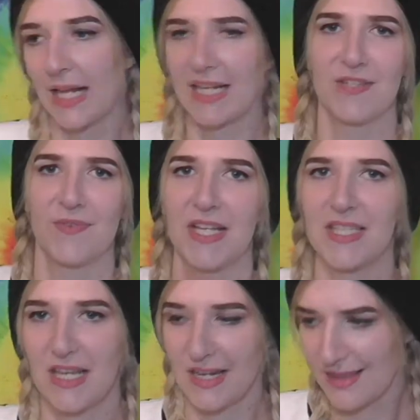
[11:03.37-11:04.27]
Let's
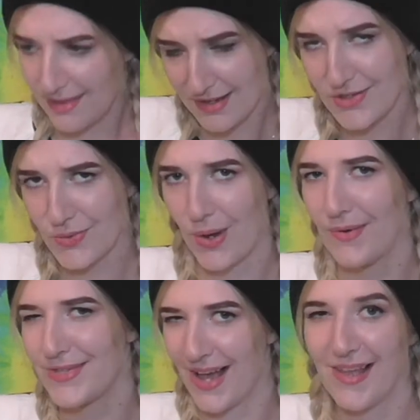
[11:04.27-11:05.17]
face it, these
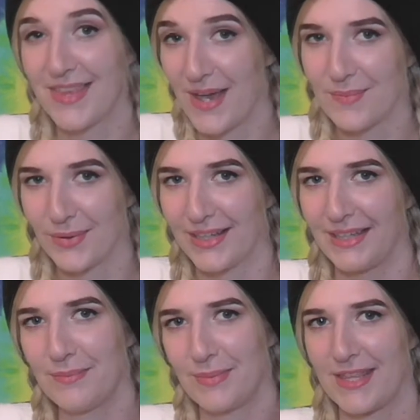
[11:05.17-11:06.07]
twills aren't that
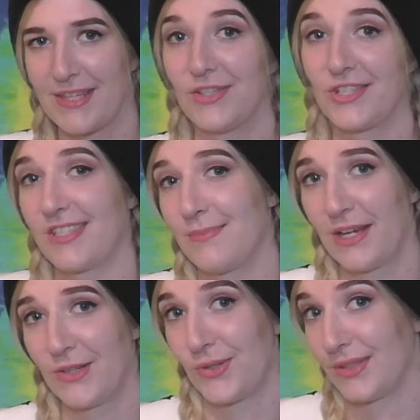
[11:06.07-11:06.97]
pretty, but they're just to
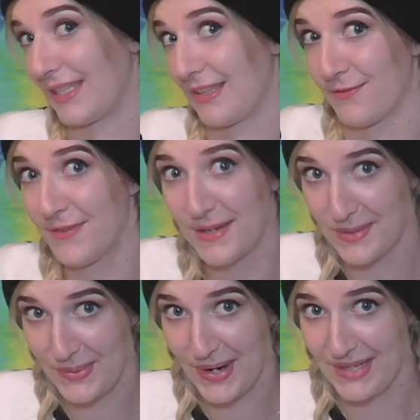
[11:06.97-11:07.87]
make sure that the fit
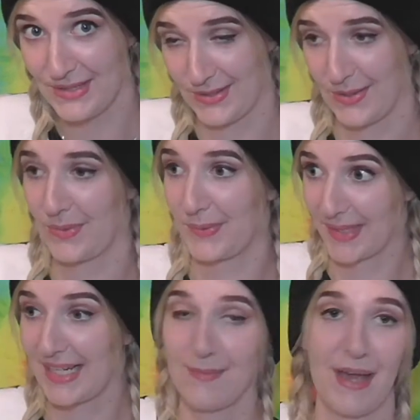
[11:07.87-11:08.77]
is right, so will
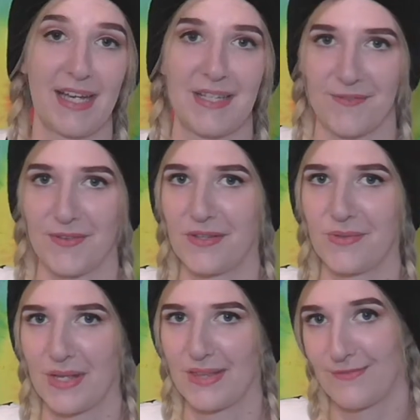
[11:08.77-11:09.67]
really make a
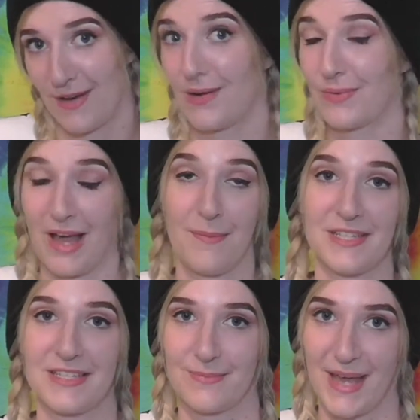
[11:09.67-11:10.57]
difference when the final
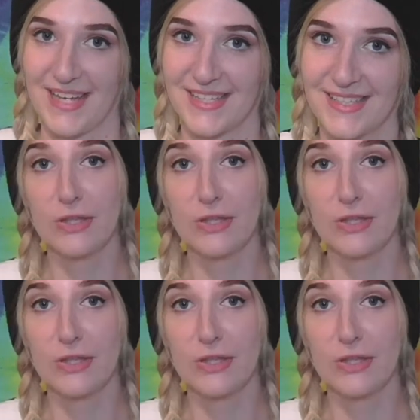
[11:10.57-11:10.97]
garment is made.